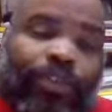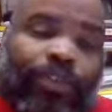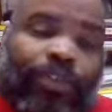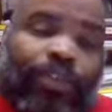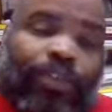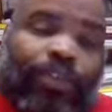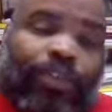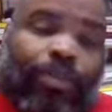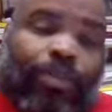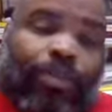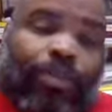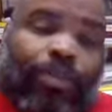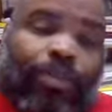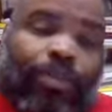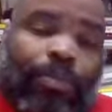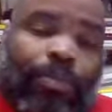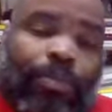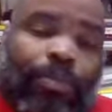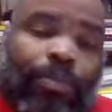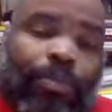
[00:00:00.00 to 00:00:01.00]
So
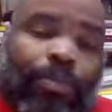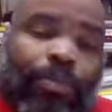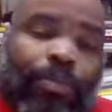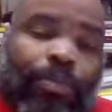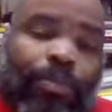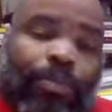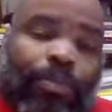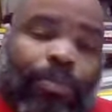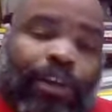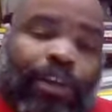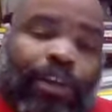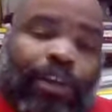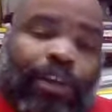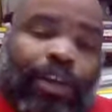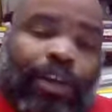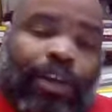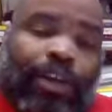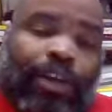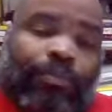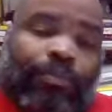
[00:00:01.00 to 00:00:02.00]
basically he does
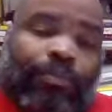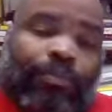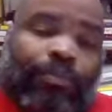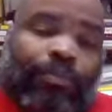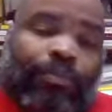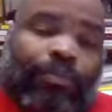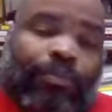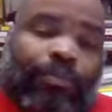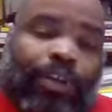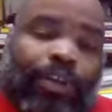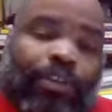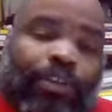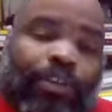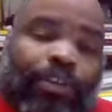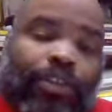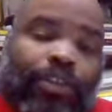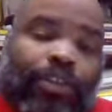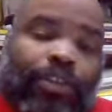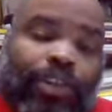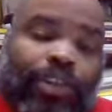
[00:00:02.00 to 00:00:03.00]

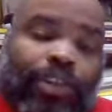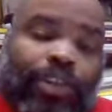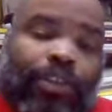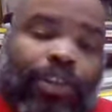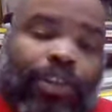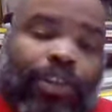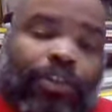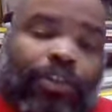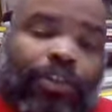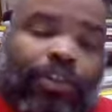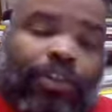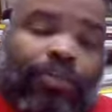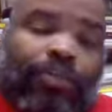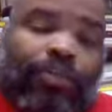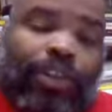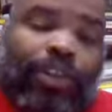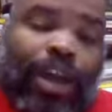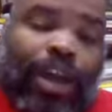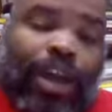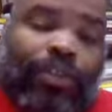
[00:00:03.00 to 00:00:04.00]
scientific research,
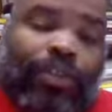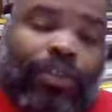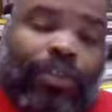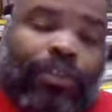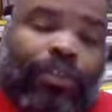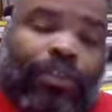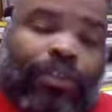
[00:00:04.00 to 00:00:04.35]
reconnaissance